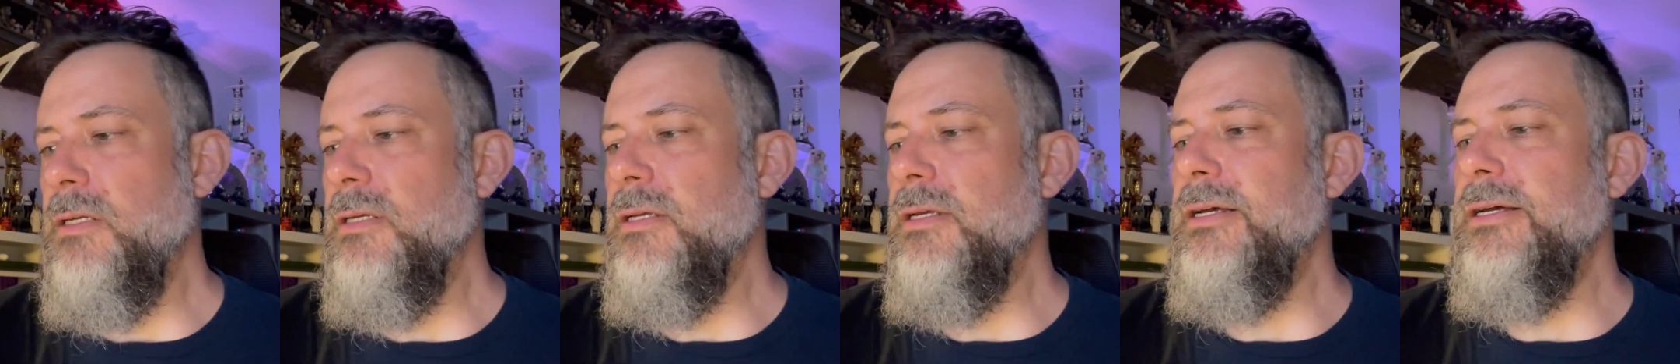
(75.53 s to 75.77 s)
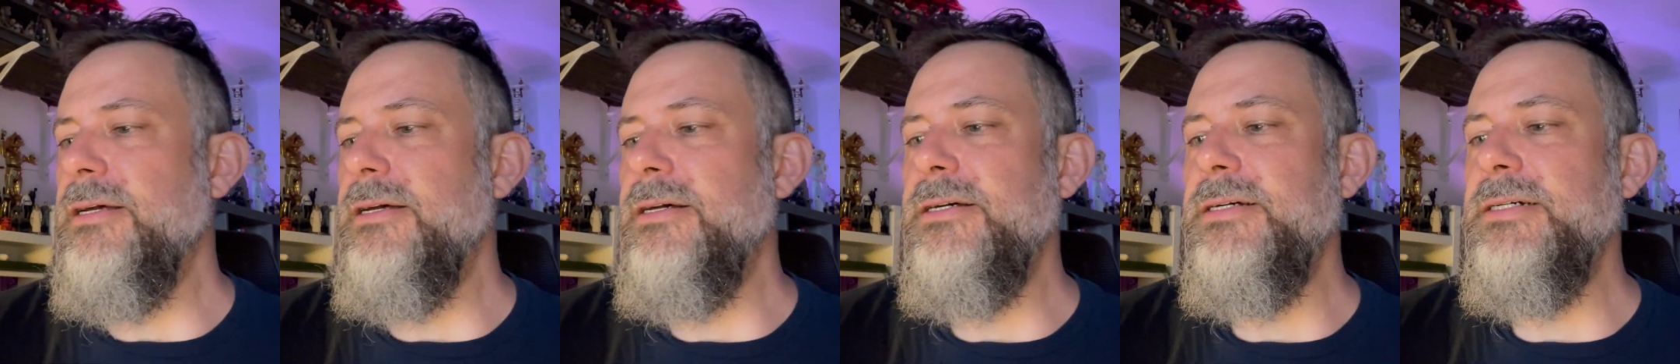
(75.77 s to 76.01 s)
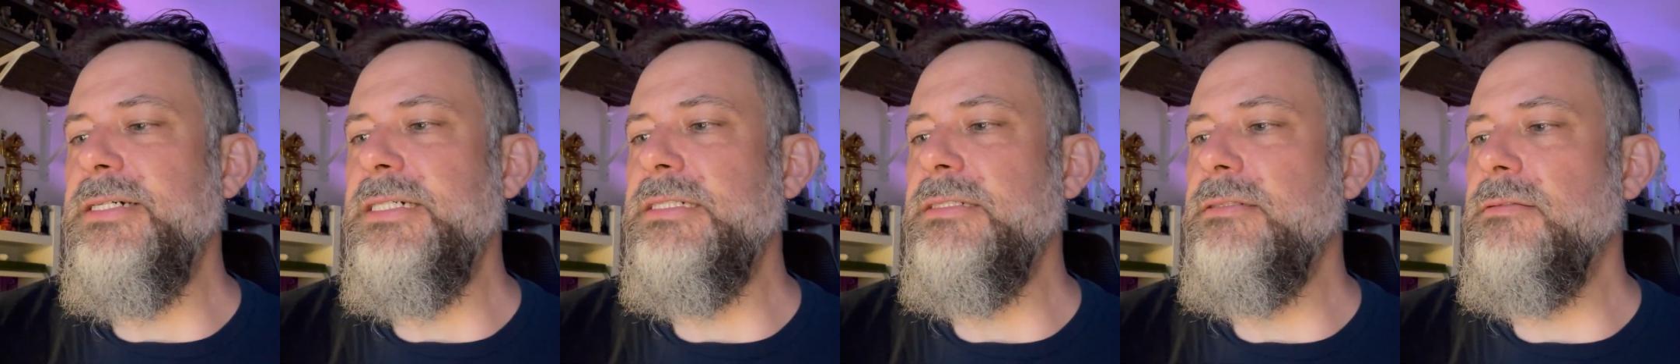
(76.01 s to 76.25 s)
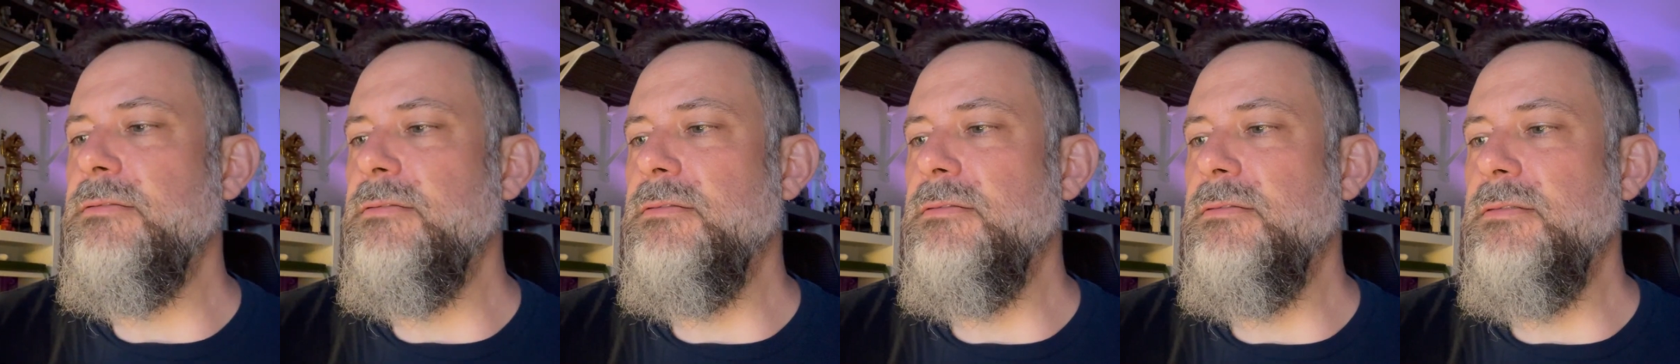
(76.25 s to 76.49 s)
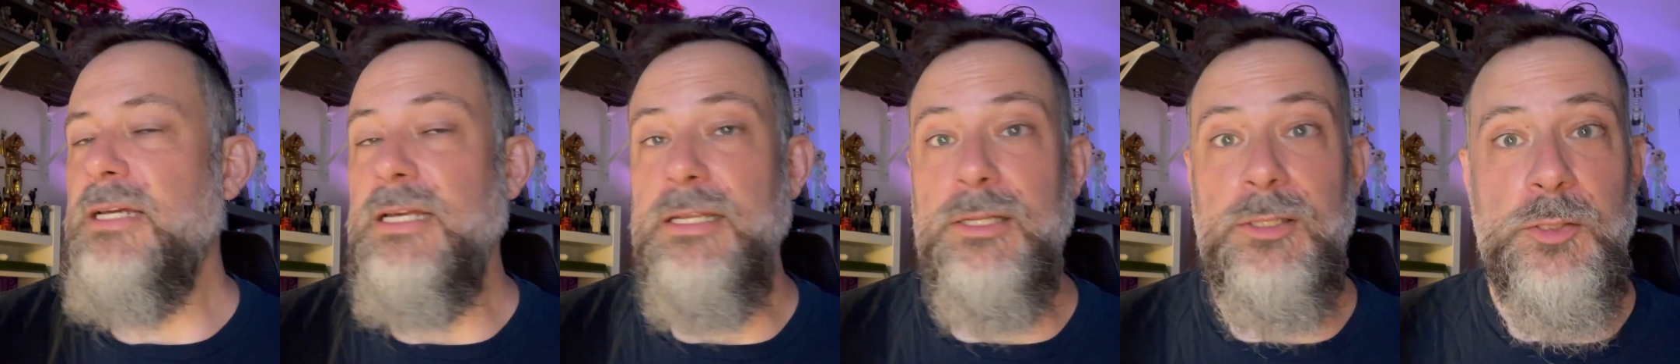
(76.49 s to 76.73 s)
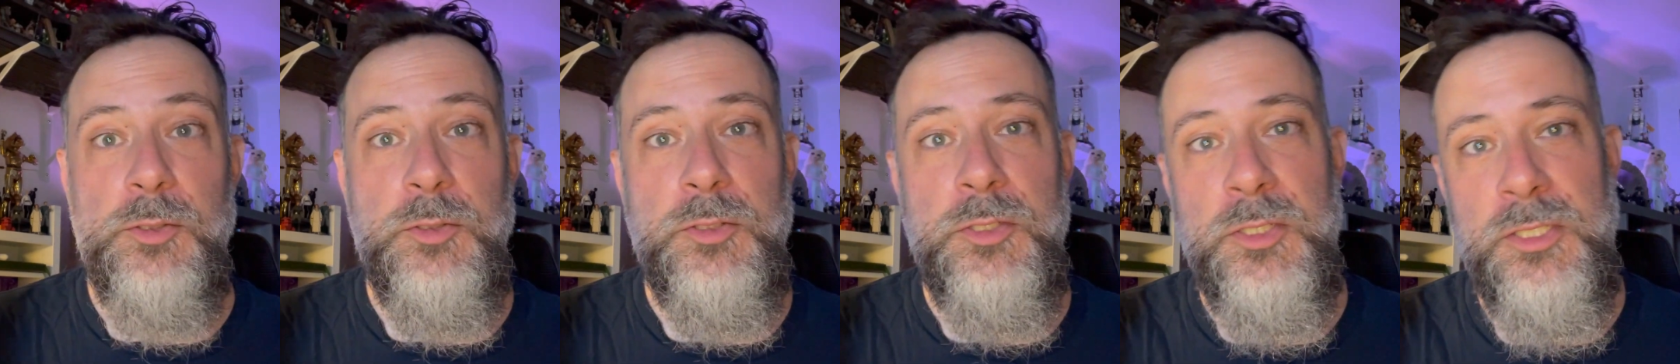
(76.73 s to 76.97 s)
and
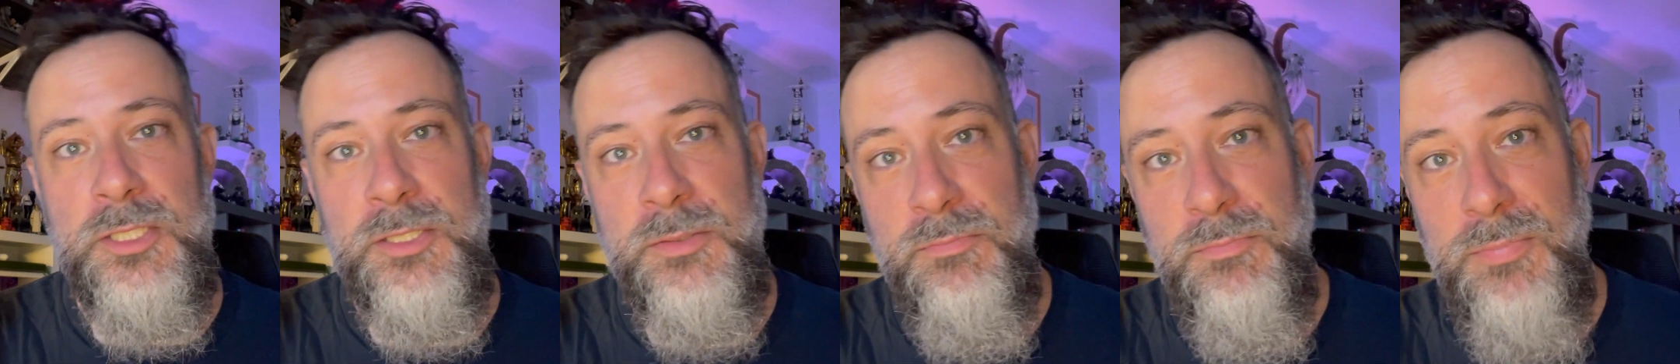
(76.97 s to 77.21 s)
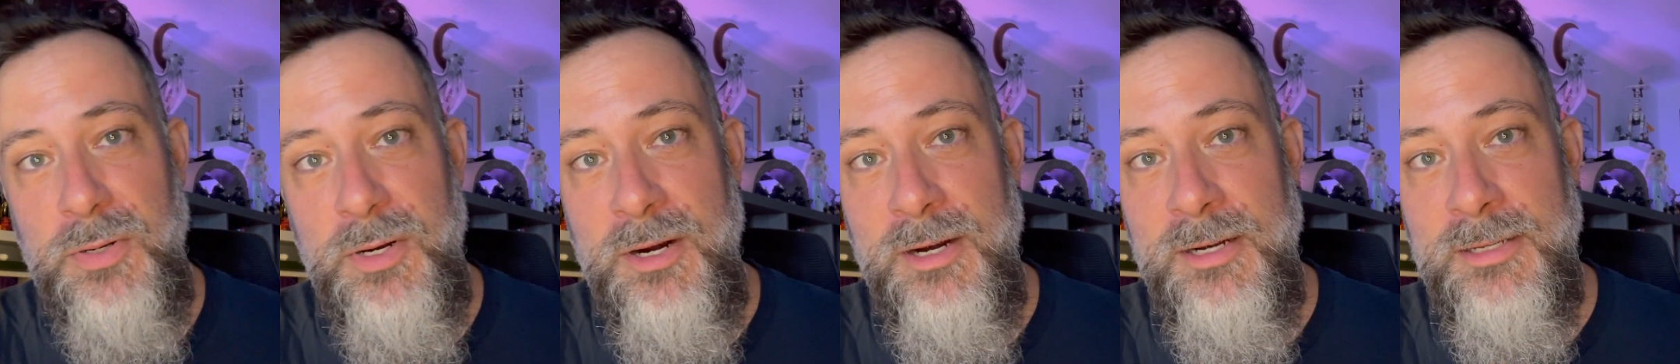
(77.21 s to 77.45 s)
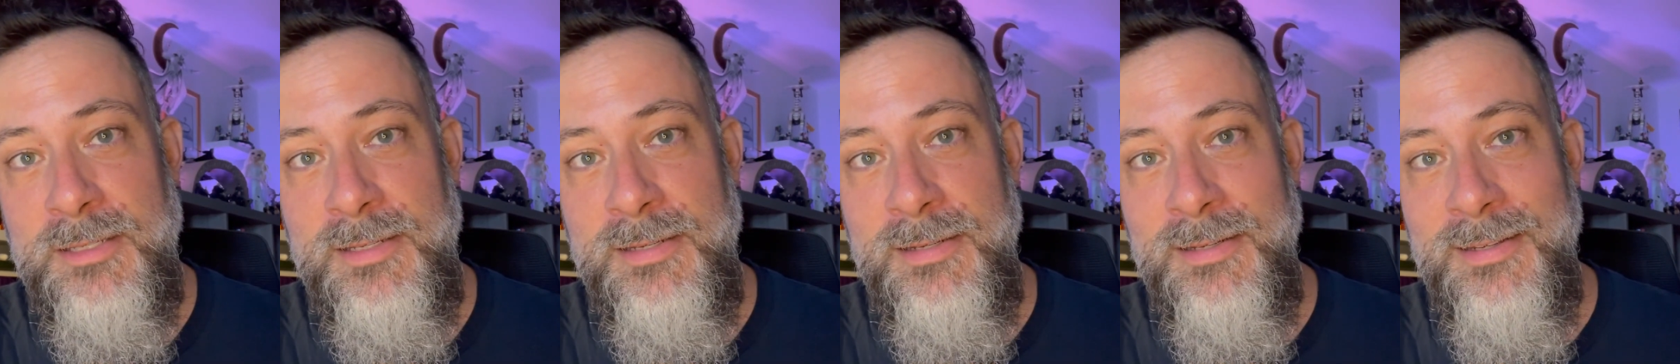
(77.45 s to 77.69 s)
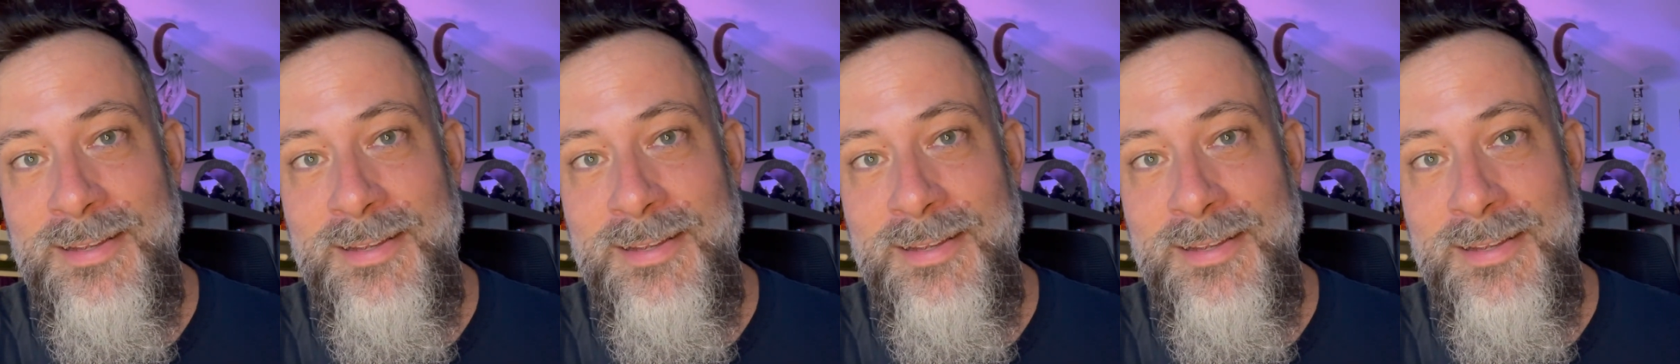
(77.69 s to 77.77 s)
loses some parts.